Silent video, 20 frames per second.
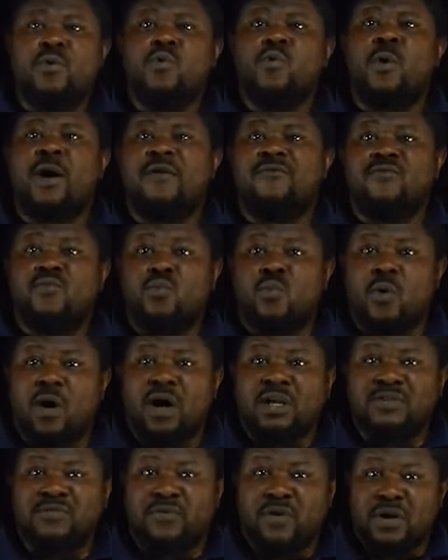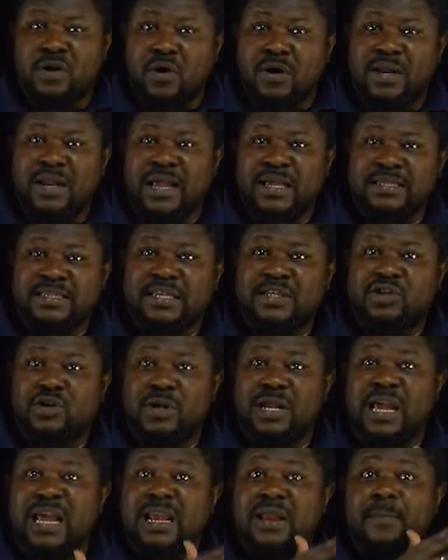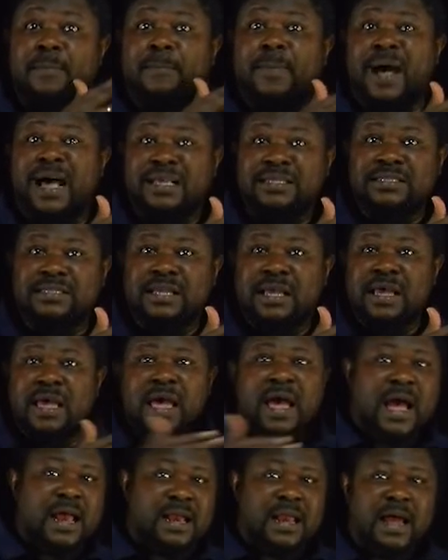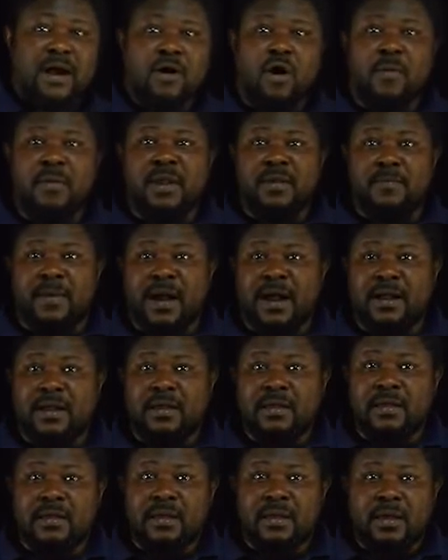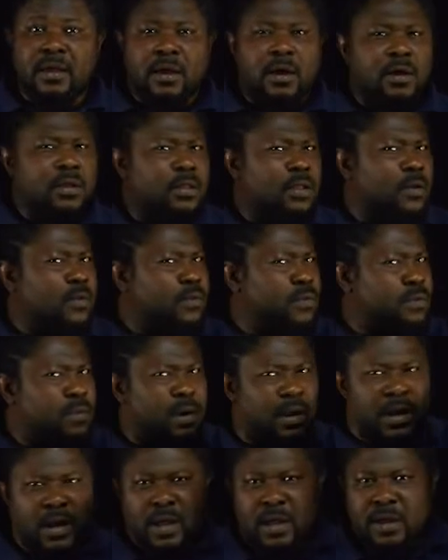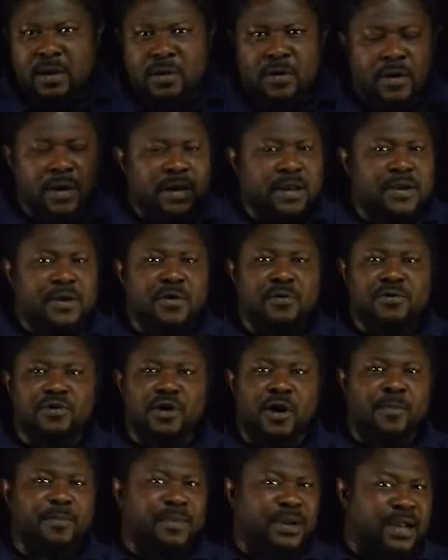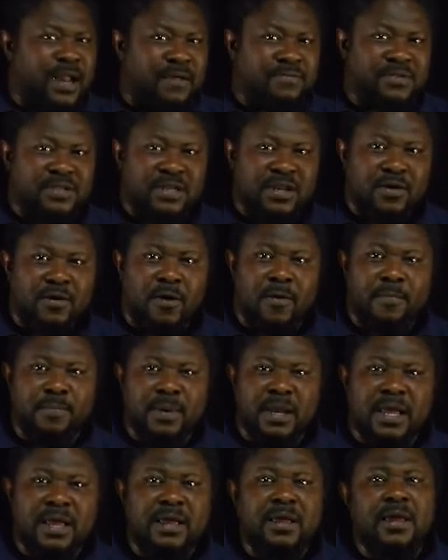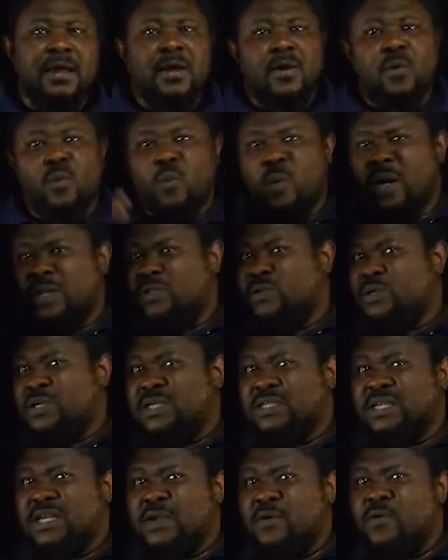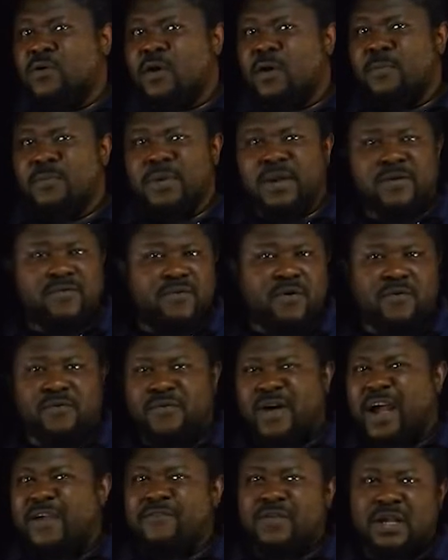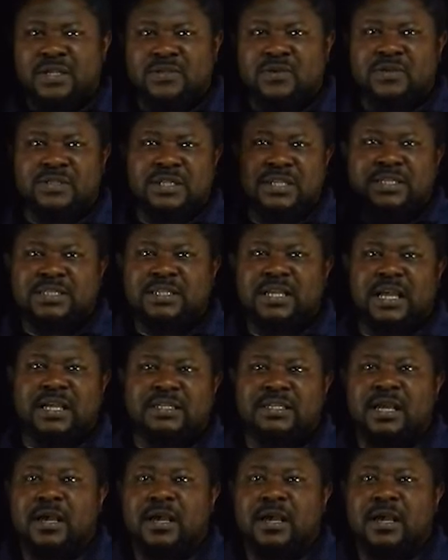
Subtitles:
who have worked for the organization in the past and they are coming back. got a new job, left the company, went to this new company for 5 years or 6 years.